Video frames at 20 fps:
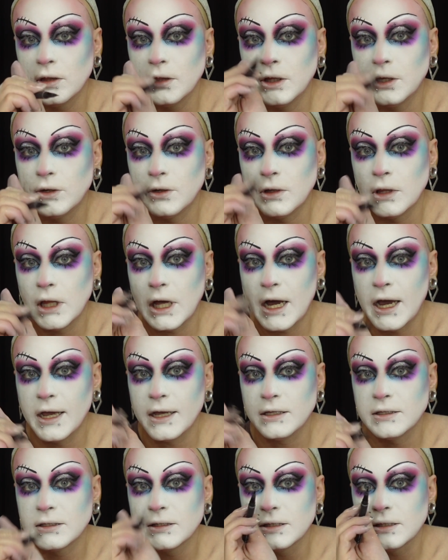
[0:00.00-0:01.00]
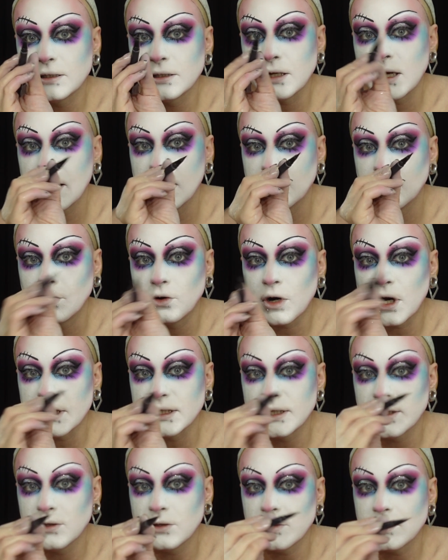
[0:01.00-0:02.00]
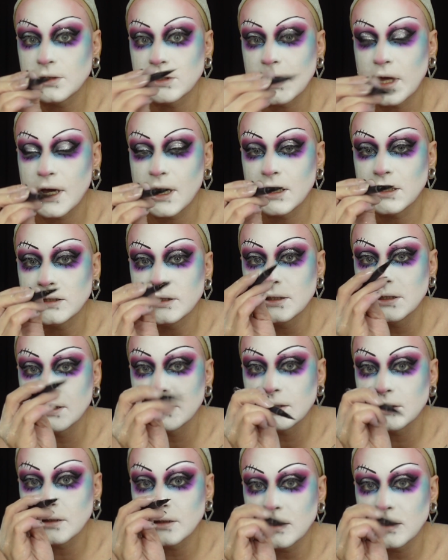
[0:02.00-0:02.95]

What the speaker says: little lines and crossing those lines,